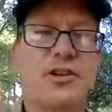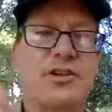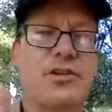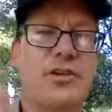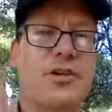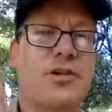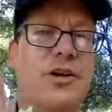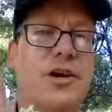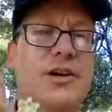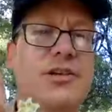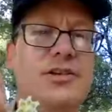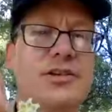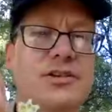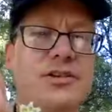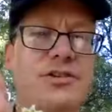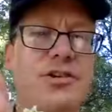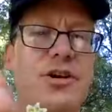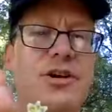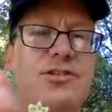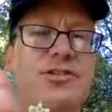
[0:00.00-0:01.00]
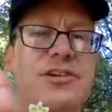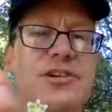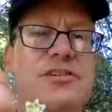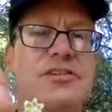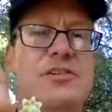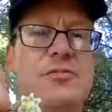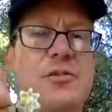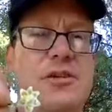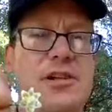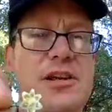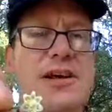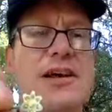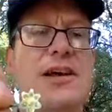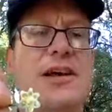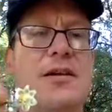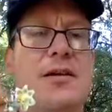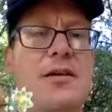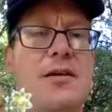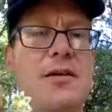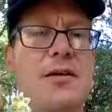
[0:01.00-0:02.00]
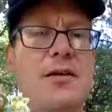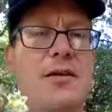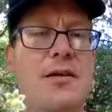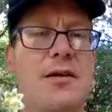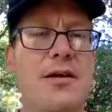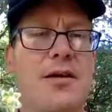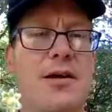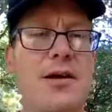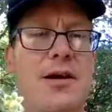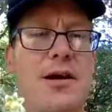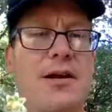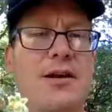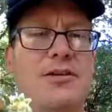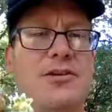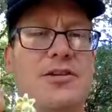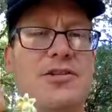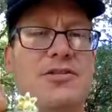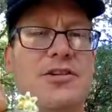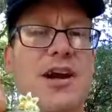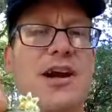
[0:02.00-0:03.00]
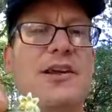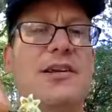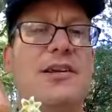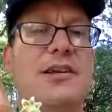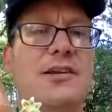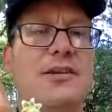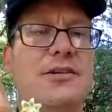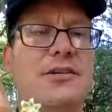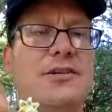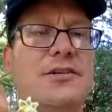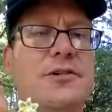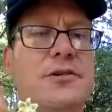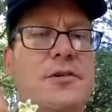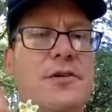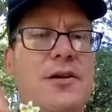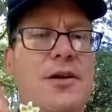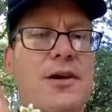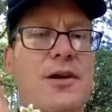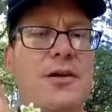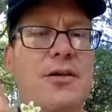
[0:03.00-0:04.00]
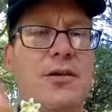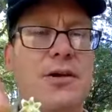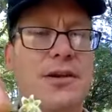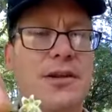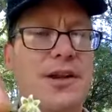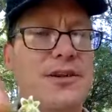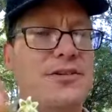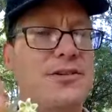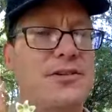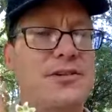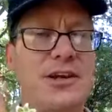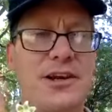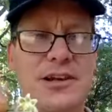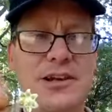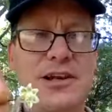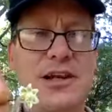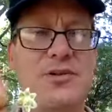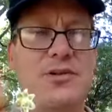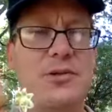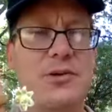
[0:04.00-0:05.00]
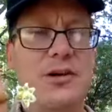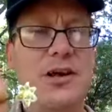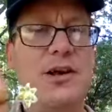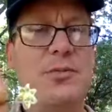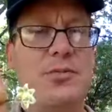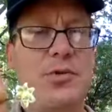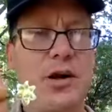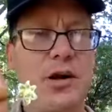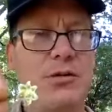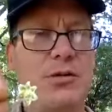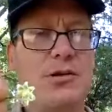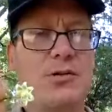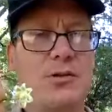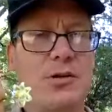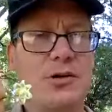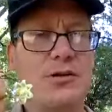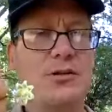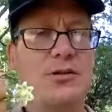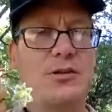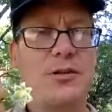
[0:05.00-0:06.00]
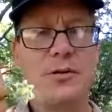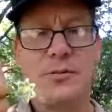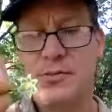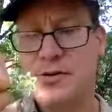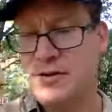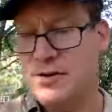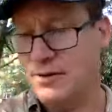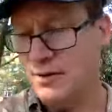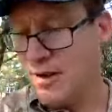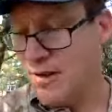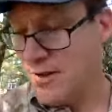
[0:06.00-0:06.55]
generation you start seeing some of that, and it's a chinense, well, that's a dead giveaway. It probably worked a little bit.